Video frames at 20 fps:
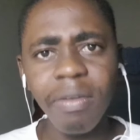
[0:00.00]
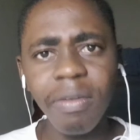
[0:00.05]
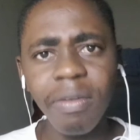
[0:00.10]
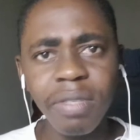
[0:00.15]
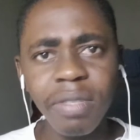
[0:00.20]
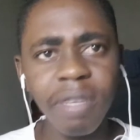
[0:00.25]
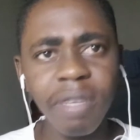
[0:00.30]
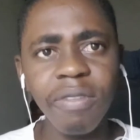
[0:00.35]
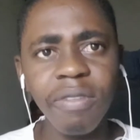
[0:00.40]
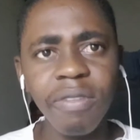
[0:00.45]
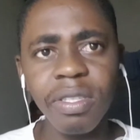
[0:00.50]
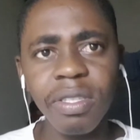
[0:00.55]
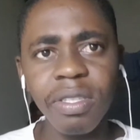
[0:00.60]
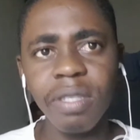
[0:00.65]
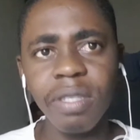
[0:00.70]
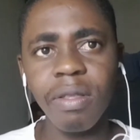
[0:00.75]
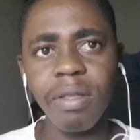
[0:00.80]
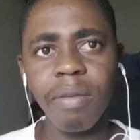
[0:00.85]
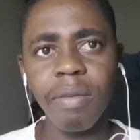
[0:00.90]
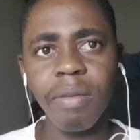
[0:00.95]
differences
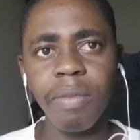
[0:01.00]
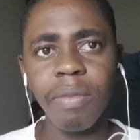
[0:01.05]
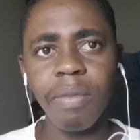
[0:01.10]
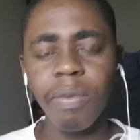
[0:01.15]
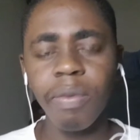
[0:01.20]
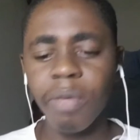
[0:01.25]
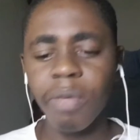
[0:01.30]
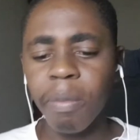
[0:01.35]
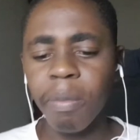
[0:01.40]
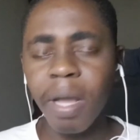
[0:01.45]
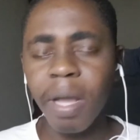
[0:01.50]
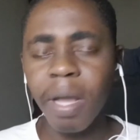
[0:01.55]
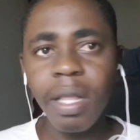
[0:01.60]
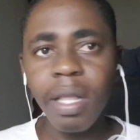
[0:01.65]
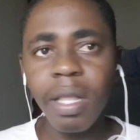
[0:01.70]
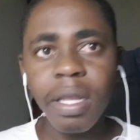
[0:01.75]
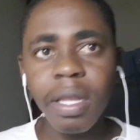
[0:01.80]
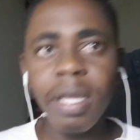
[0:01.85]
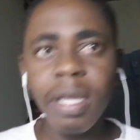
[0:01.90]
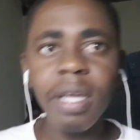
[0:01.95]
in them. The
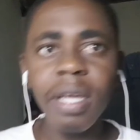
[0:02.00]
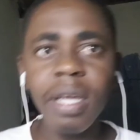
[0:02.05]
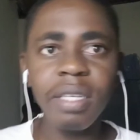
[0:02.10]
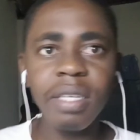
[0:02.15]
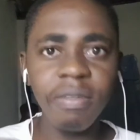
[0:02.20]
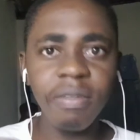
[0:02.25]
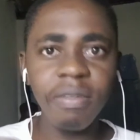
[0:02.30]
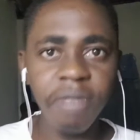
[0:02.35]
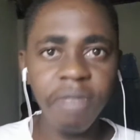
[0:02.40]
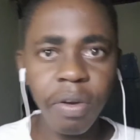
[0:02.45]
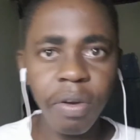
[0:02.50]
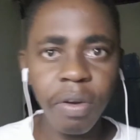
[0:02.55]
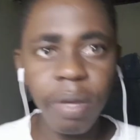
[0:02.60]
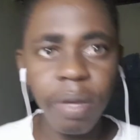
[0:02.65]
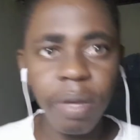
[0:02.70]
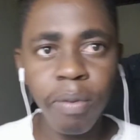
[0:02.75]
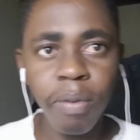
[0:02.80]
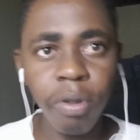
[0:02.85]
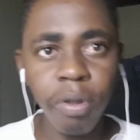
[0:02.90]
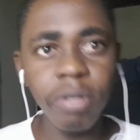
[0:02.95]
melody is very
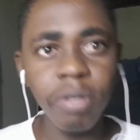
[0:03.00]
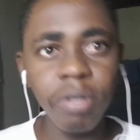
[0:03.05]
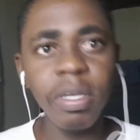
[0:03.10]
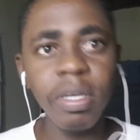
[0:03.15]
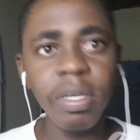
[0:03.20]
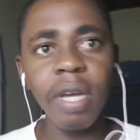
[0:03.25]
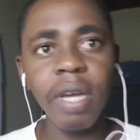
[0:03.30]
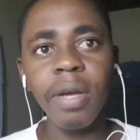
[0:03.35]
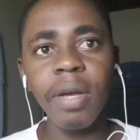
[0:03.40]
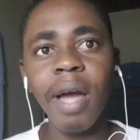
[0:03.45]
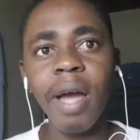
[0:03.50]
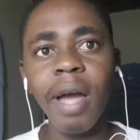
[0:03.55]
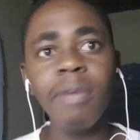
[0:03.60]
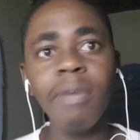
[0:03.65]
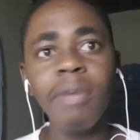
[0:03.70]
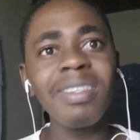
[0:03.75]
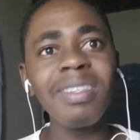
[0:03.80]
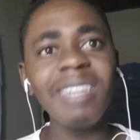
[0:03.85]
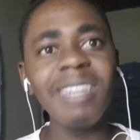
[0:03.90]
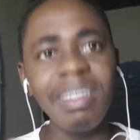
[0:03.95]
important to carry
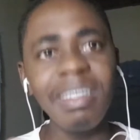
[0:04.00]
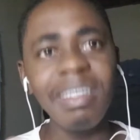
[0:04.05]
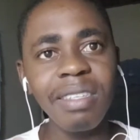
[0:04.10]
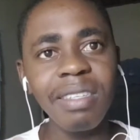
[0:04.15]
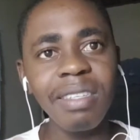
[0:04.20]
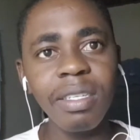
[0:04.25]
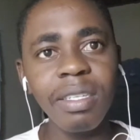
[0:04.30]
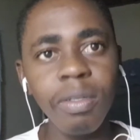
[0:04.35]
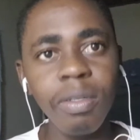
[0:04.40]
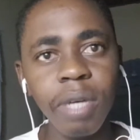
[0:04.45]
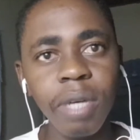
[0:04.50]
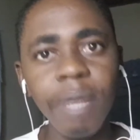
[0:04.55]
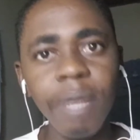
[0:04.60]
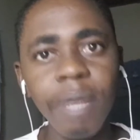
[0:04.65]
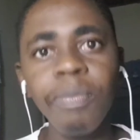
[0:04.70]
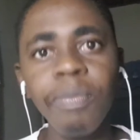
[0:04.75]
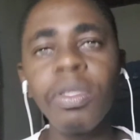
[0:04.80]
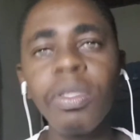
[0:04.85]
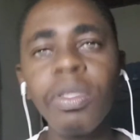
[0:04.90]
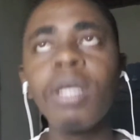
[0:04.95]
out sense. Okay?
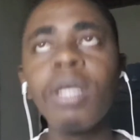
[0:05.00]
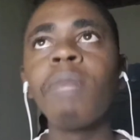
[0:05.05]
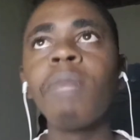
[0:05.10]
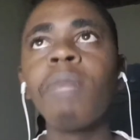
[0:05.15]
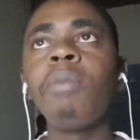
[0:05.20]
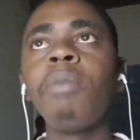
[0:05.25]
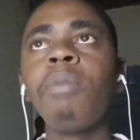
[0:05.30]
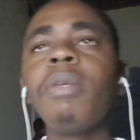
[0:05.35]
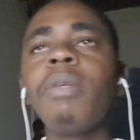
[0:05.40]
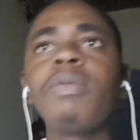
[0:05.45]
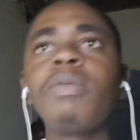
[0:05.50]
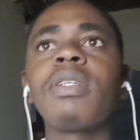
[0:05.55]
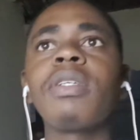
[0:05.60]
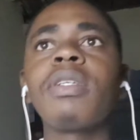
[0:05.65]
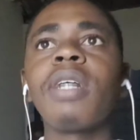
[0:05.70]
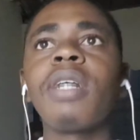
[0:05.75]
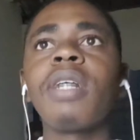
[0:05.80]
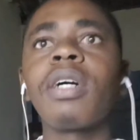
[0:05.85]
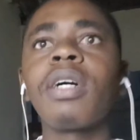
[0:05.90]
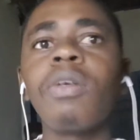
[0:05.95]
Bon, m'expliquer
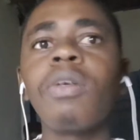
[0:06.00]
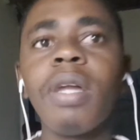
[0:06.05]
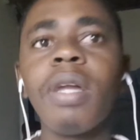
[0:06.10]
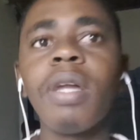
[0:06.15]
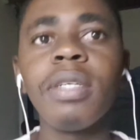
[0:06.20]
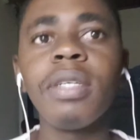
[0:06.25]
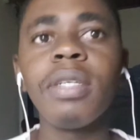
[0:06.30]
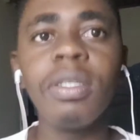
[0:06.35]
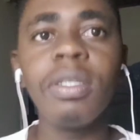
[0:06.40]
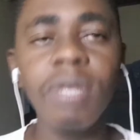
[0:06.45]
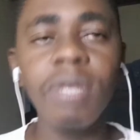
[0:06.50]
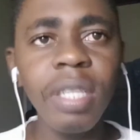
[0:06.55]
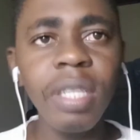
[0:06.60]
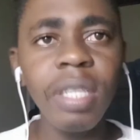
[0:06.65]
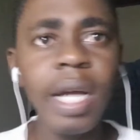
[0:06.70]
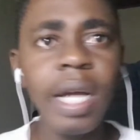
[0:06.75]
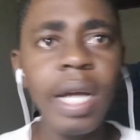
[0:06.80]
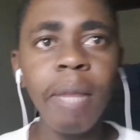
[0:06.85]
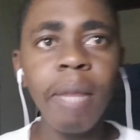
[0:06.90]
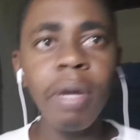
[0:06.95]
ça encore là ici. Donc,
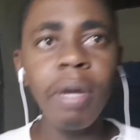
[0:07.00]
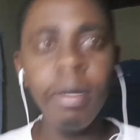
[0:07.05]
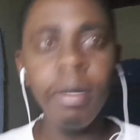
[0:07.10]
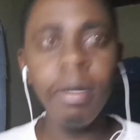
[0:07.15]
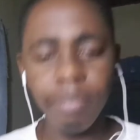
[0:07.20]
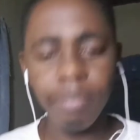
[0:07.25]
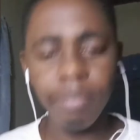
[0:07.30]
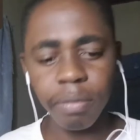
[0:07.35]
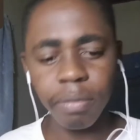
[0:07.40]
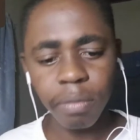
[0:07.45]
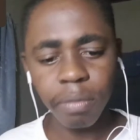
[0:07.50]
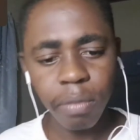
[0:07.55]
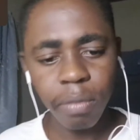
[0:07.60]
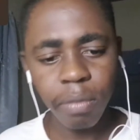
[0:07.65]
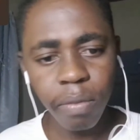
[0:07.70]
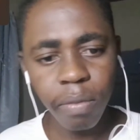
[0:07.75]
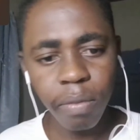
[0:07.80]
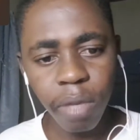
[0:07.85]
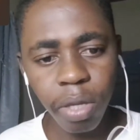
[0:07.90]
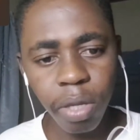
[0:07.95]
généralement,
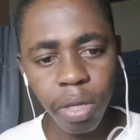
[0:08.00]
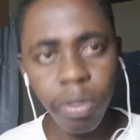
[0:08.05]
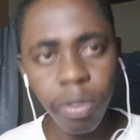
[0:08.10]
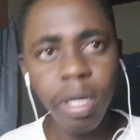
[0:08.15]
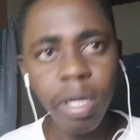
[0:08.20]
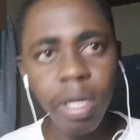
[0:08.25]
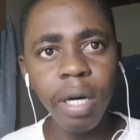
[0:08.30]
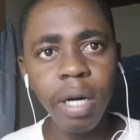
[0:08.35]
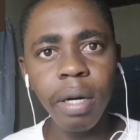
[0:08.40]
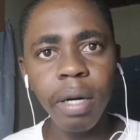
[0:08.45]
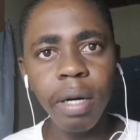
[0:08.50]
il y a un